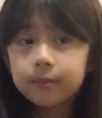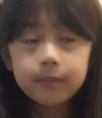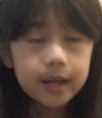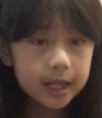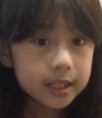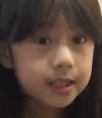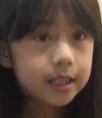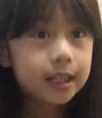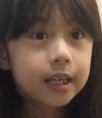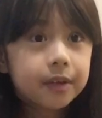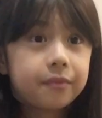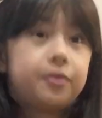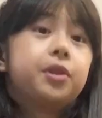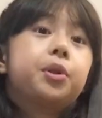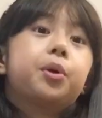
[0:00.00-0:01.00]
Book 1
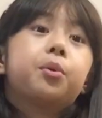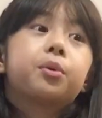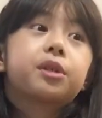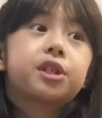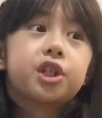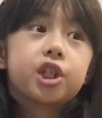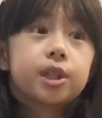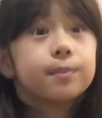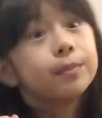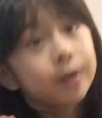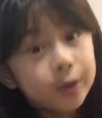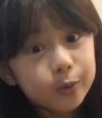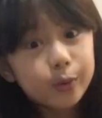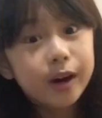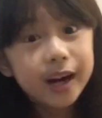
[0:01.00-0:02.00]
is amazing, even
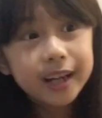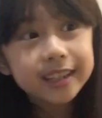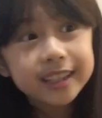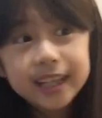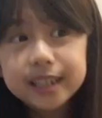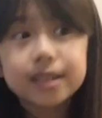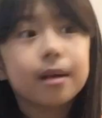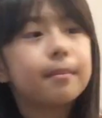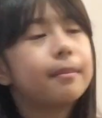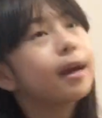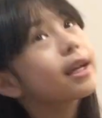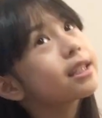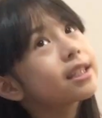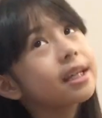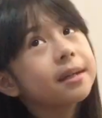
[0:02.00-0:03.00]
though it's just book
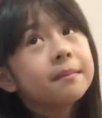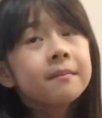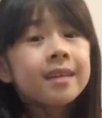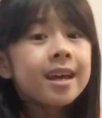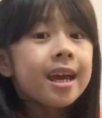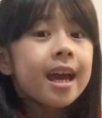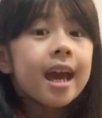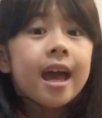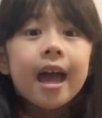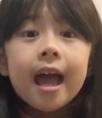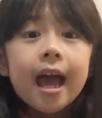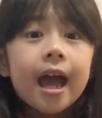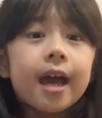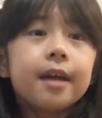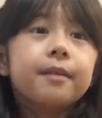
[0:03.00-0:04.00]
1, it's amazing.